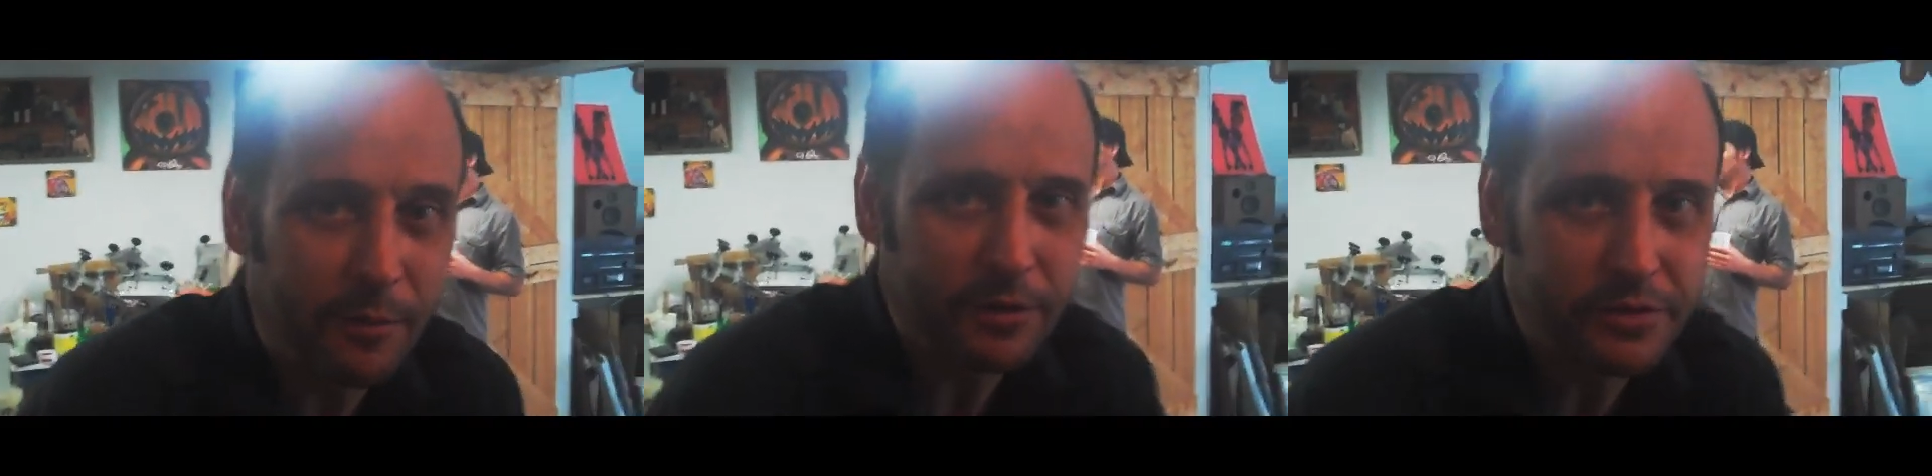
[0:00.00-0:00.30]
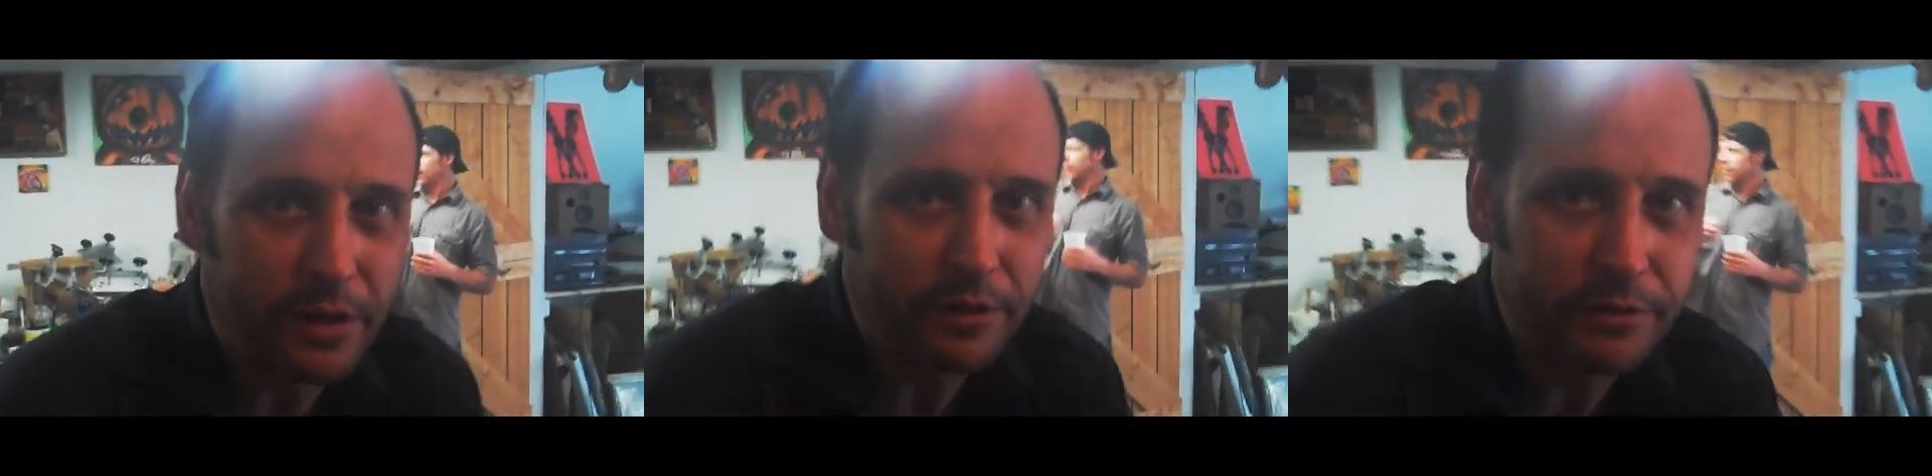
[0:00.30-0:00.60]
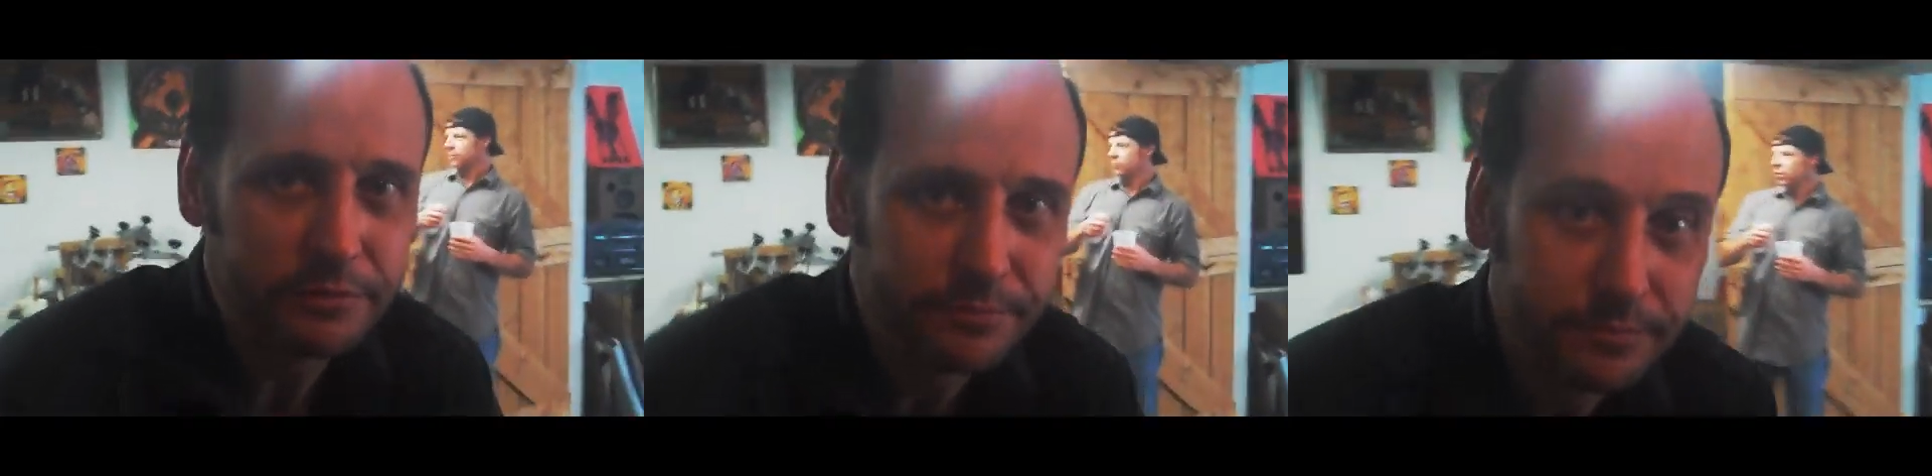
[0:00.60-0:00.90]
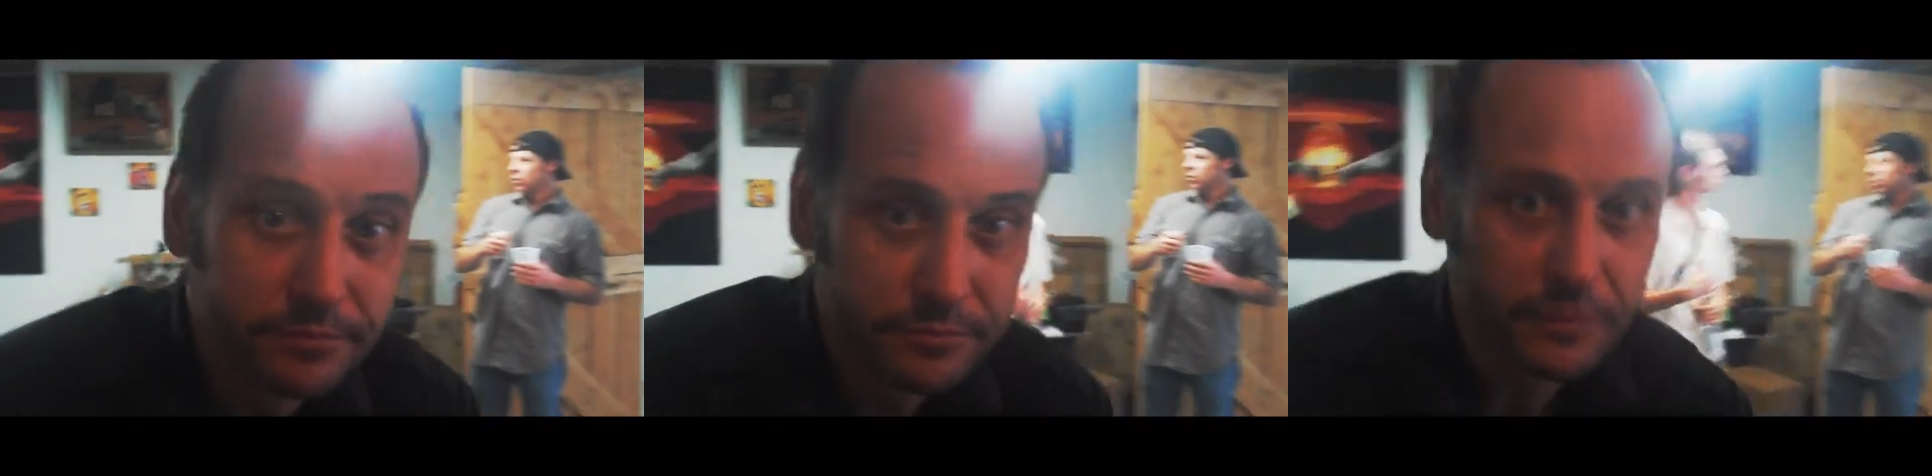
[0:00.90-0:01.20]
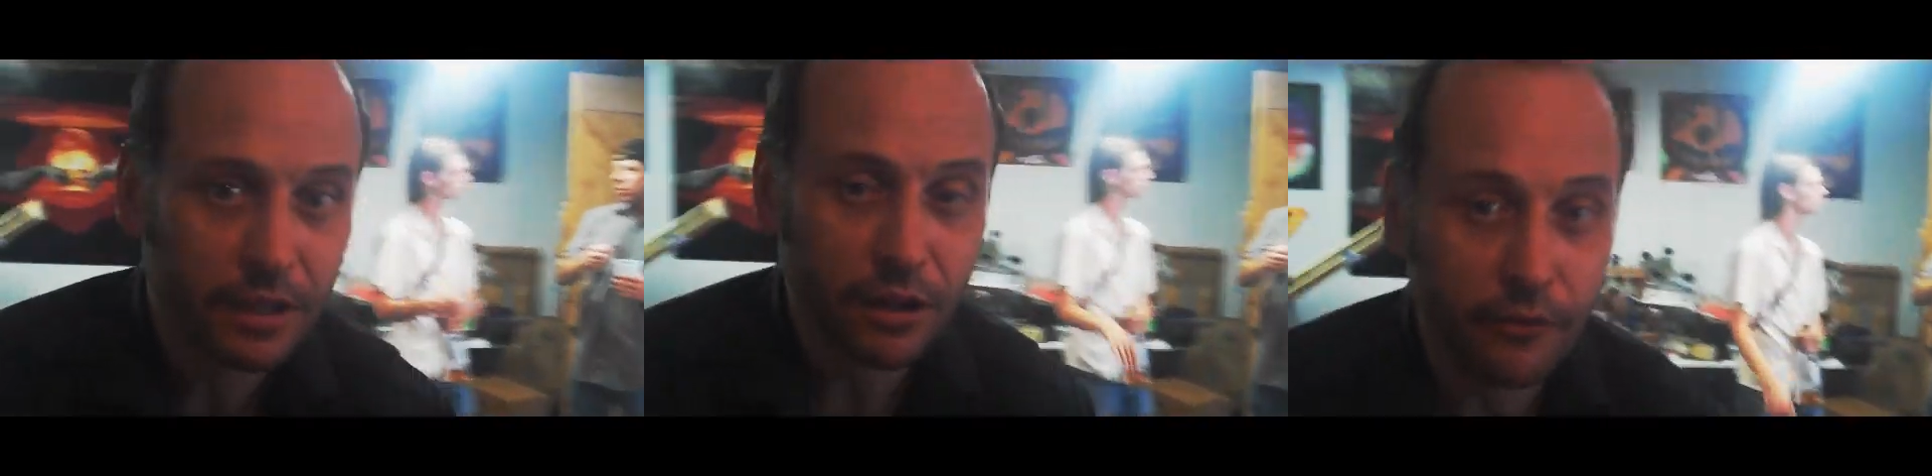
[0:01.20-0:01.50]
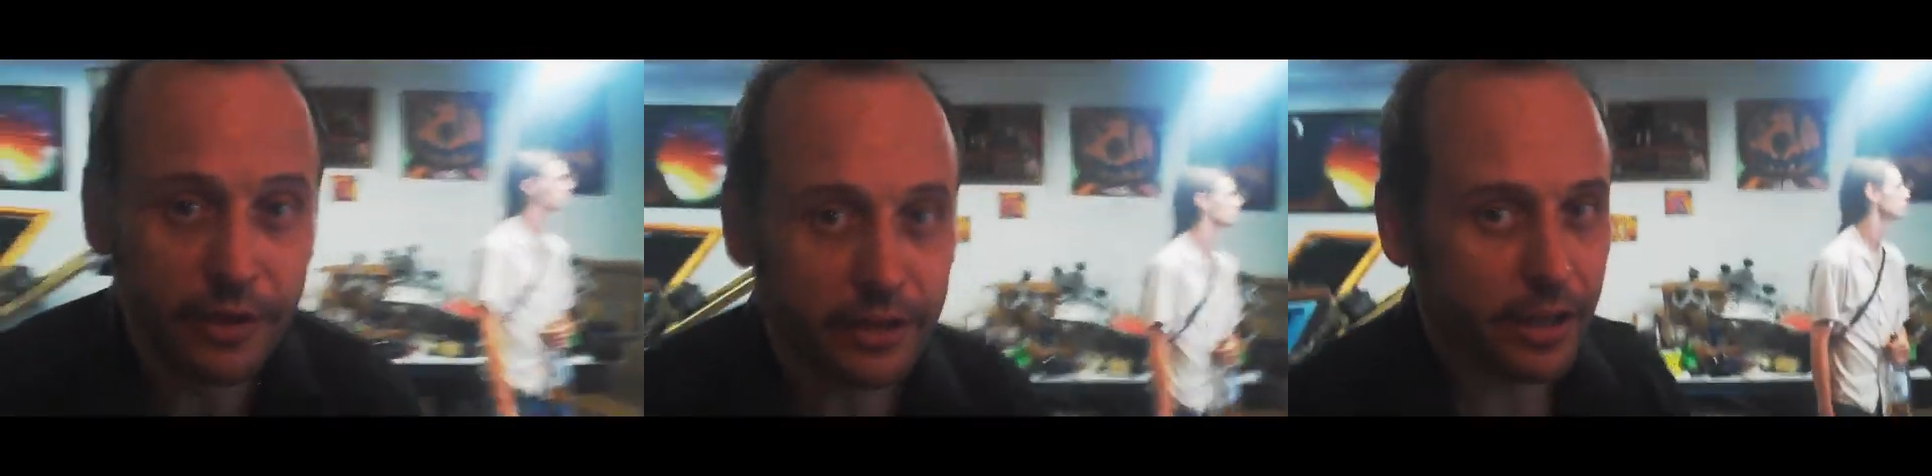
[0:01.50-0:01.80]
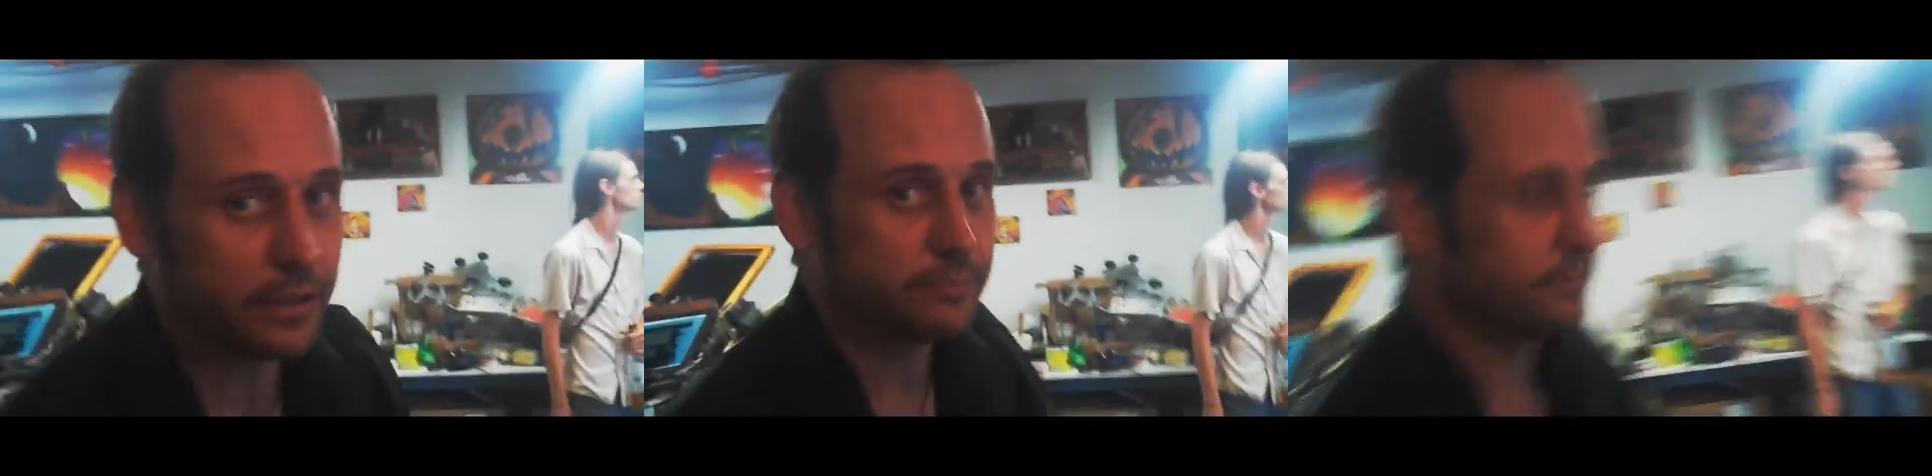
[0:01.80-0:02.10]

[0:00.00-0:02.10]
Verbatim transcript: die myself. I love that guy. I